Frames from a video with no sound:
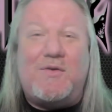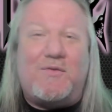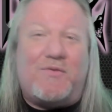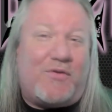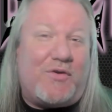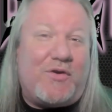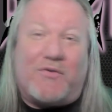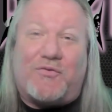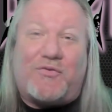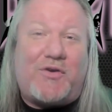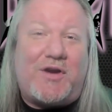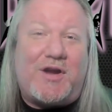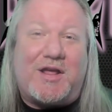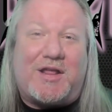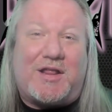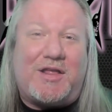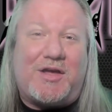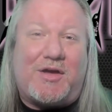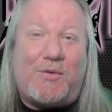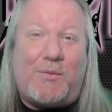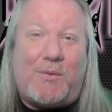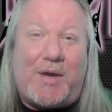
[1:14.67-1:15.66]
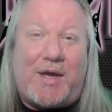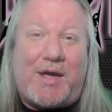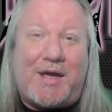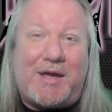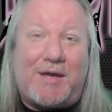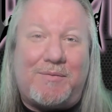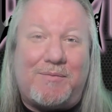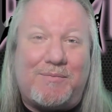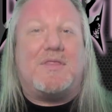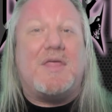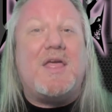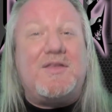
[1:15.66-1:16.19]
feel free to click
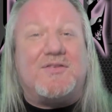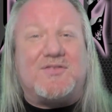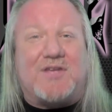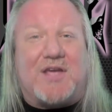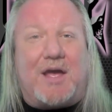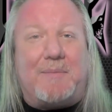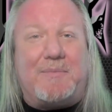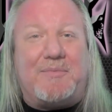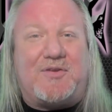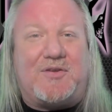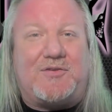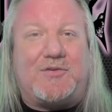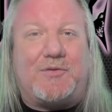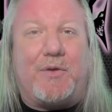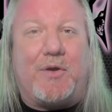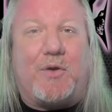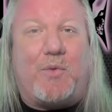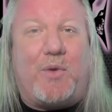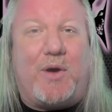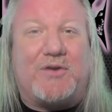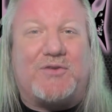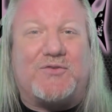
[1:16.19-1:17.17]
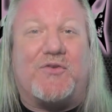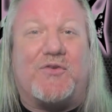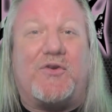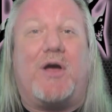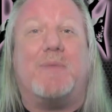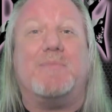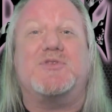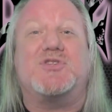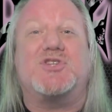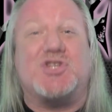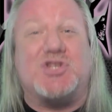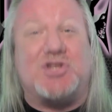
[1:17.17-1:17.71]
away. This comes as a request
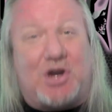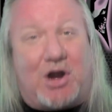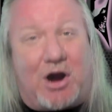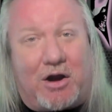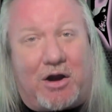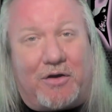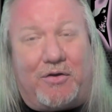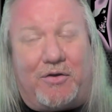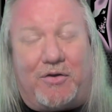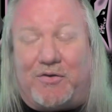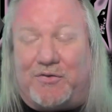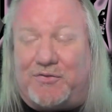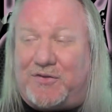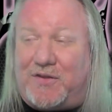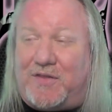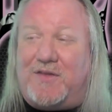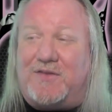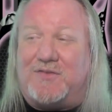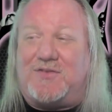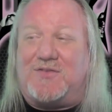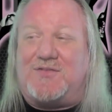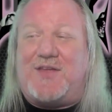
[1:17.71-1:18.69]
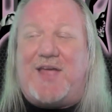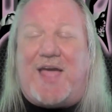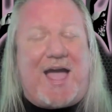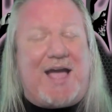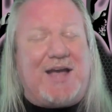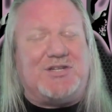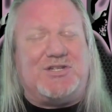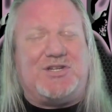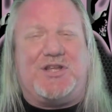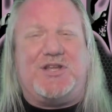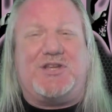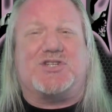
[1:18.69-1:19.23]
from Charles, and this is
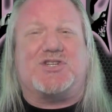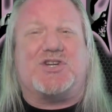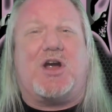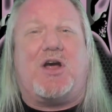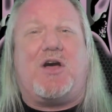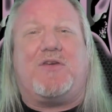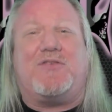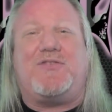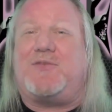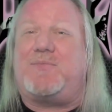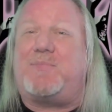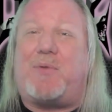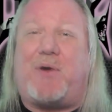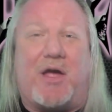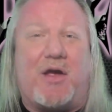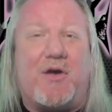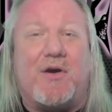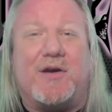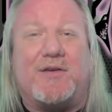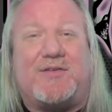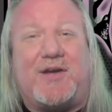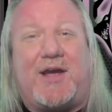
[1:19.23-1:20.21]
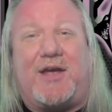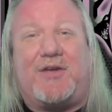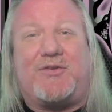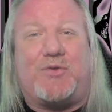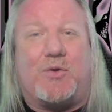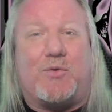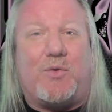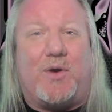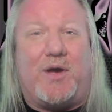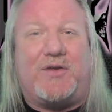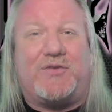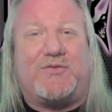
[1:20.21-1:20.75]
actually Charles's prioritized
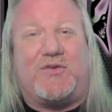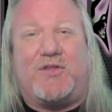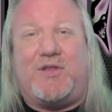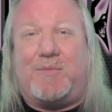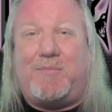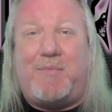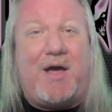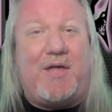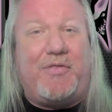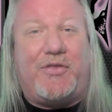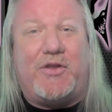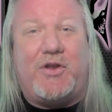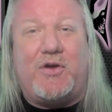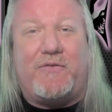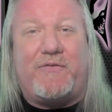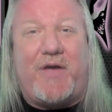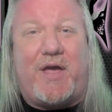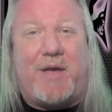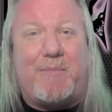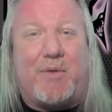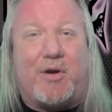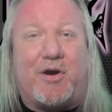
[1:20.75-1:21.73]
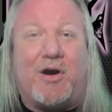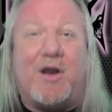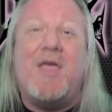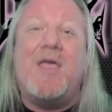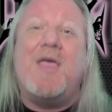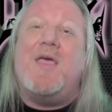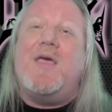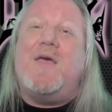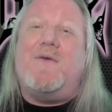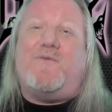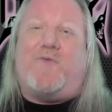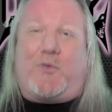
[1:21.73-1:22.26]
request for the month of November
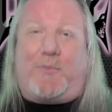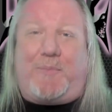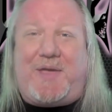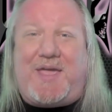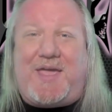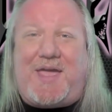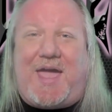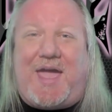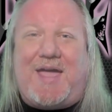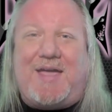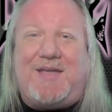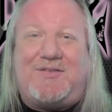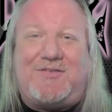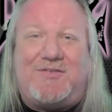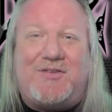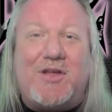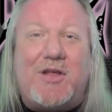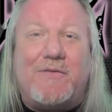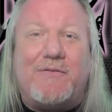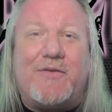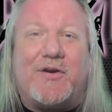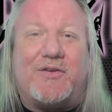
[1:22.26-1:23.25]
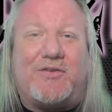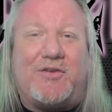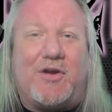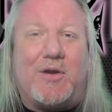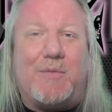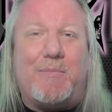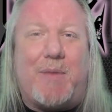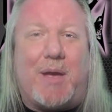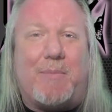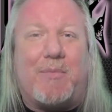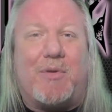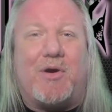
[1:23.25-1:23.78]
for being a silver tier
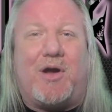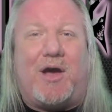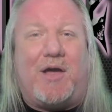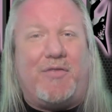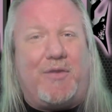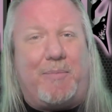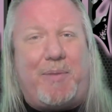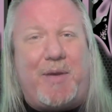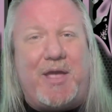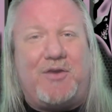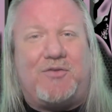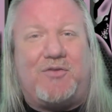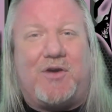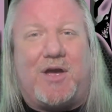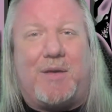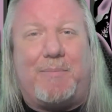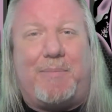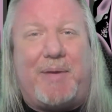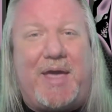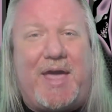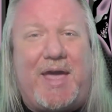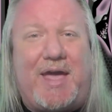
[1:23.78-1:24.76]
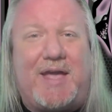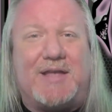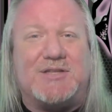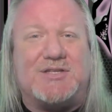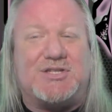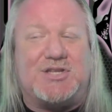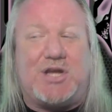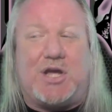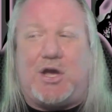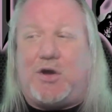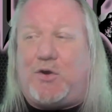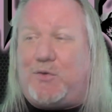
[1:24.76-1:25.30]
member on the Patreon page.
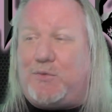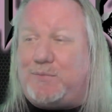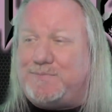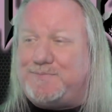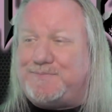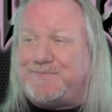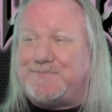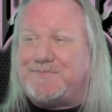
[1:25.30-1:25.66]
So,